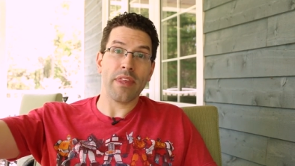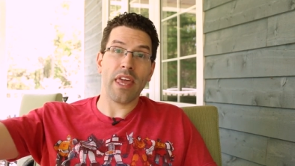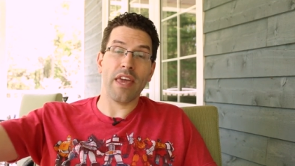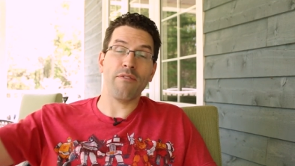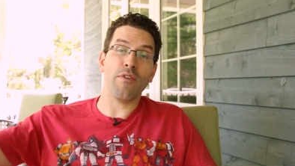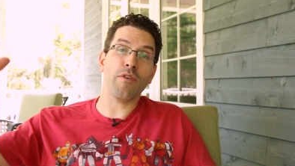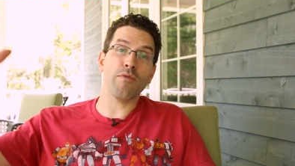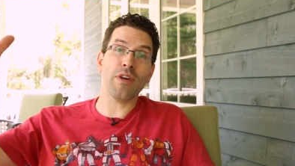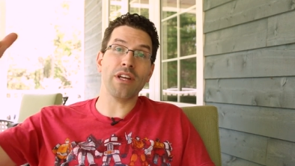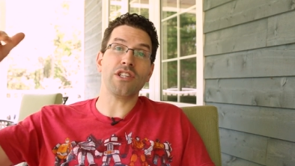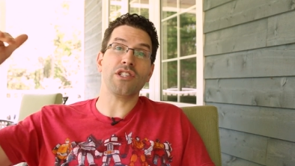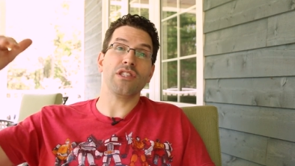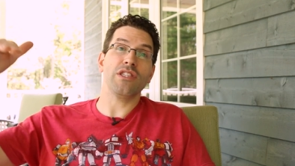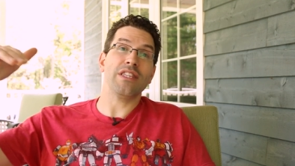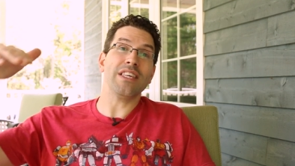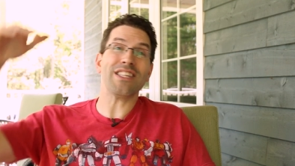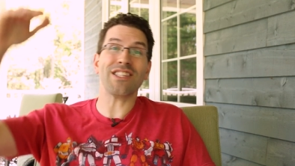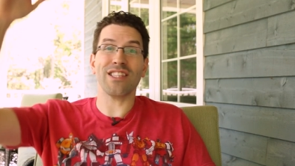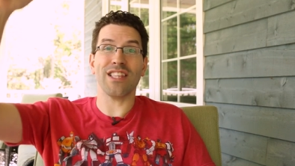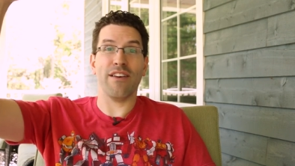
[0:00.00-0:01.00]
if we reach
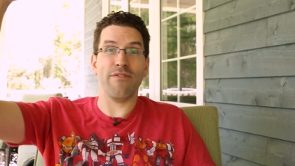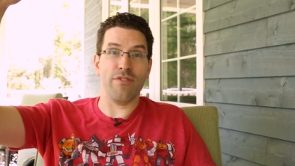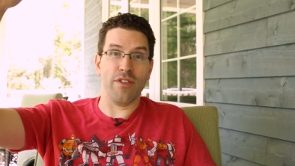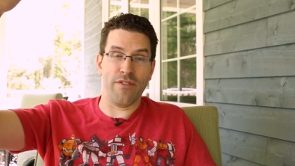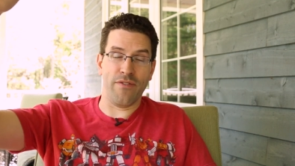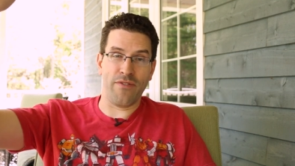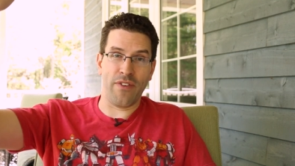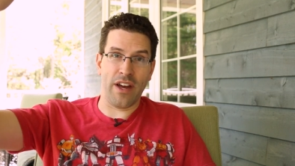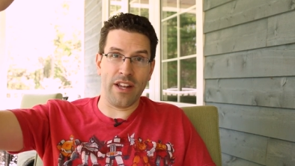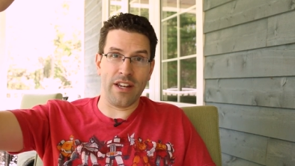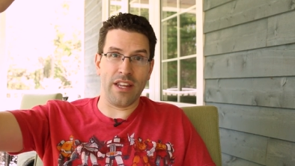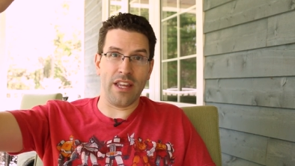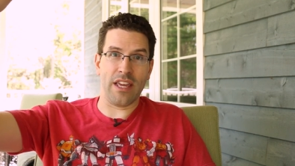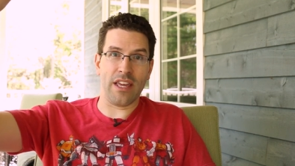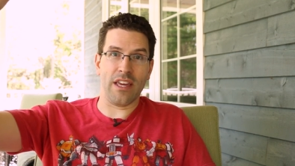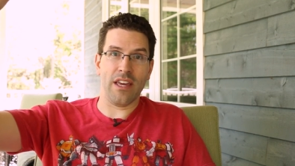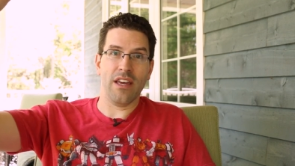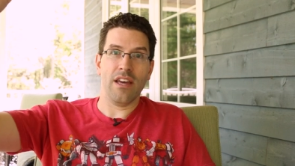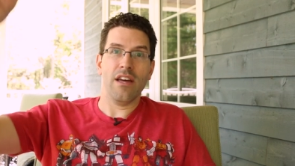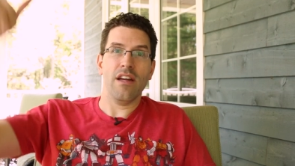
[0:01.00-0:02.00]
this level of
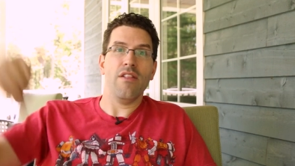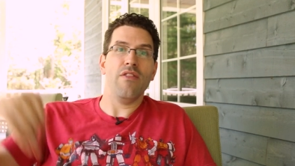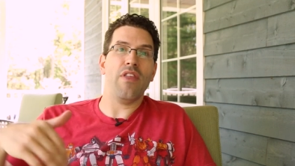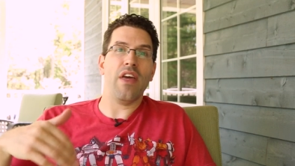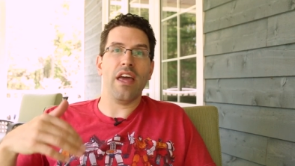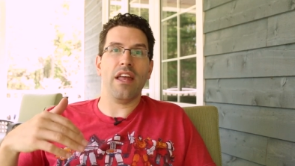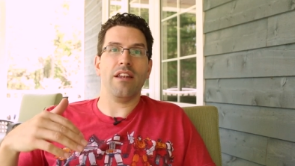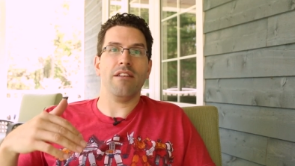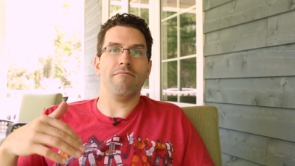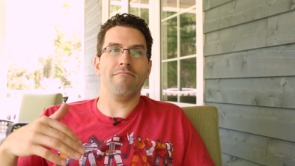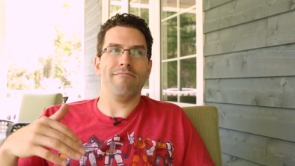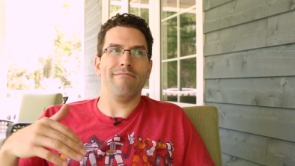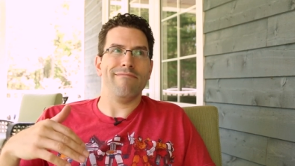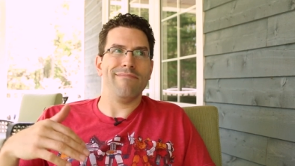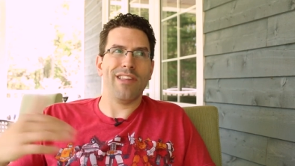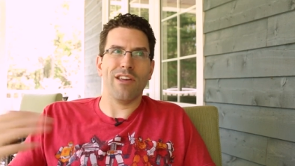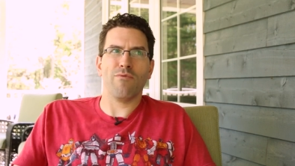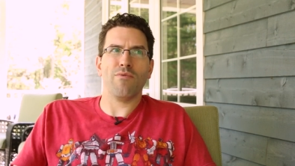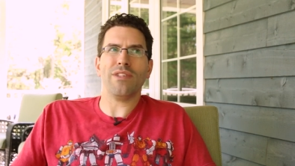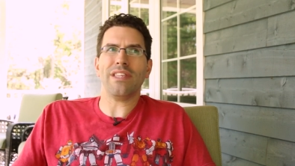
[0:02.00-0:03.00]
funding, then
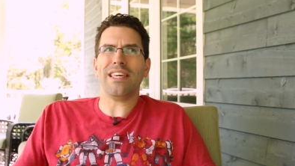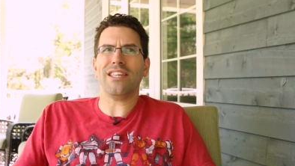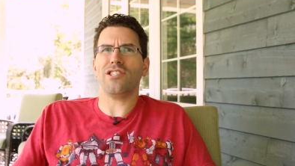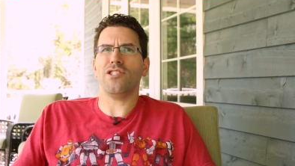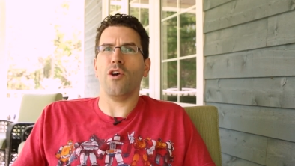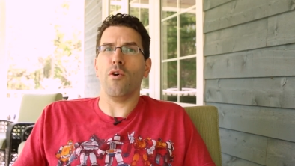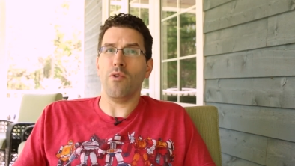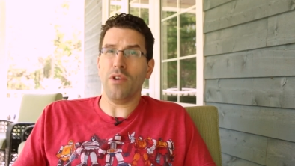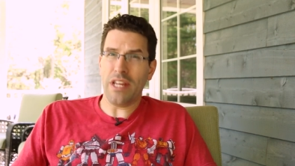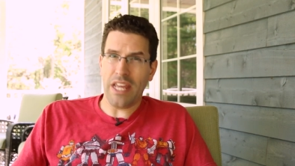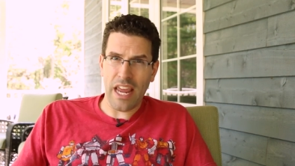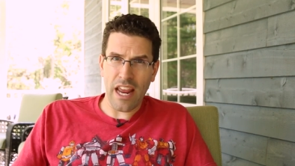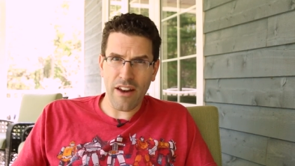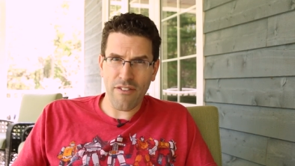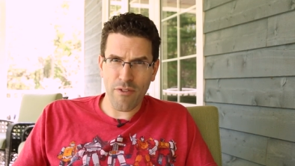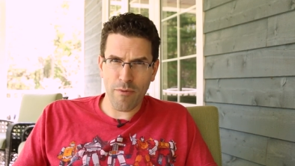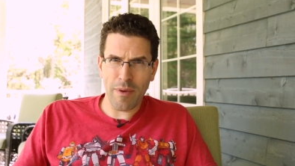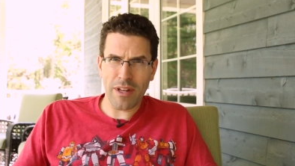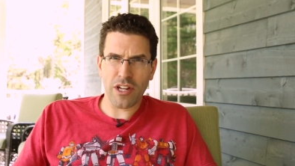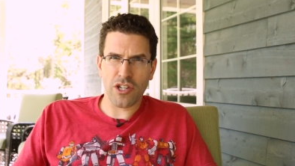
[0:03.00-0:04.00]
there really is no
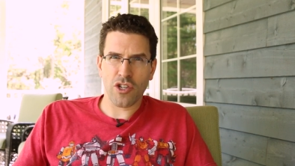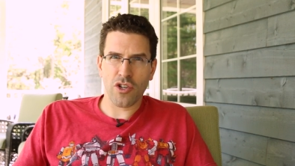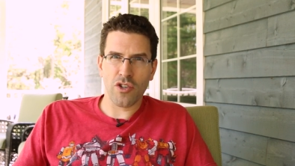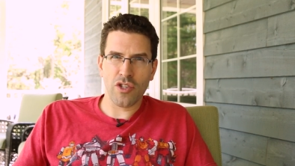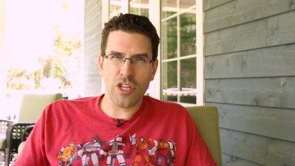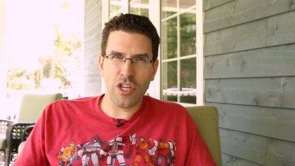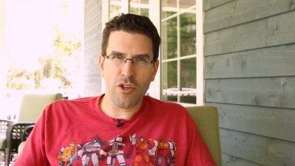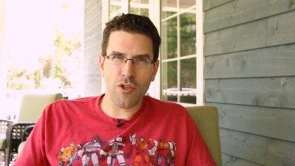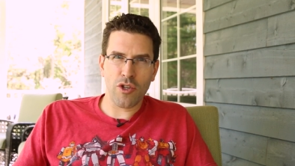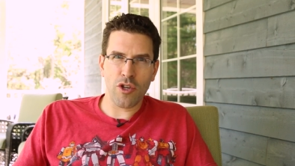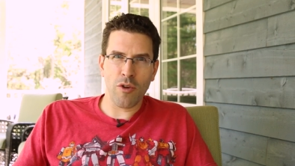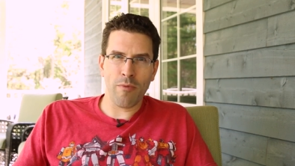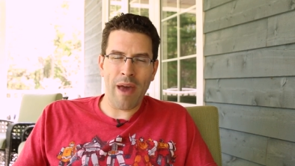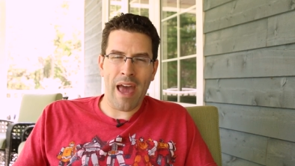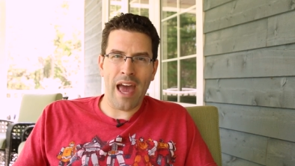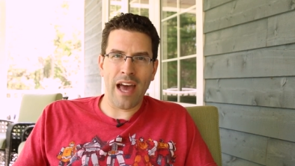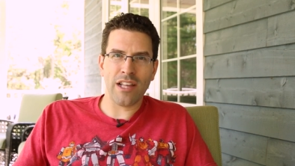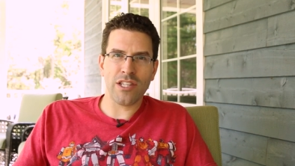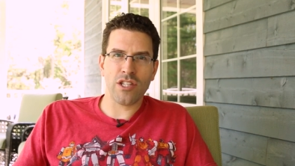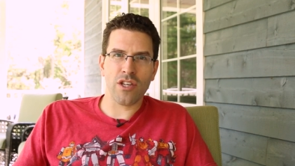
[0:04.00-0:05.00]
need for me to turn the YouTube
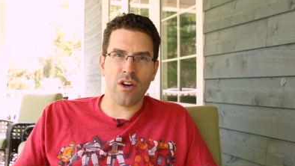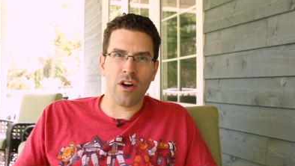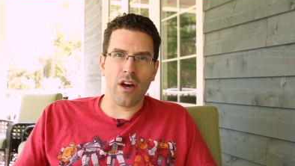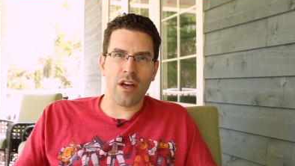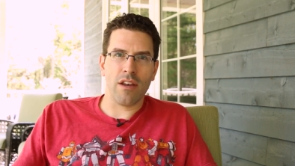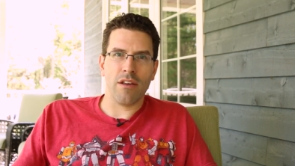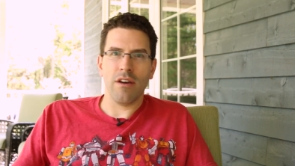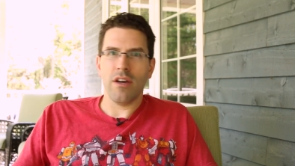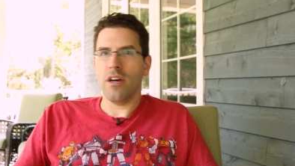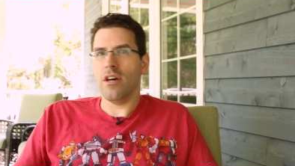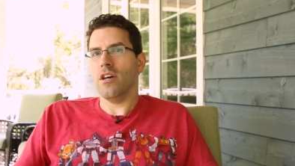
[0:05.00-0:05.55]
ads on,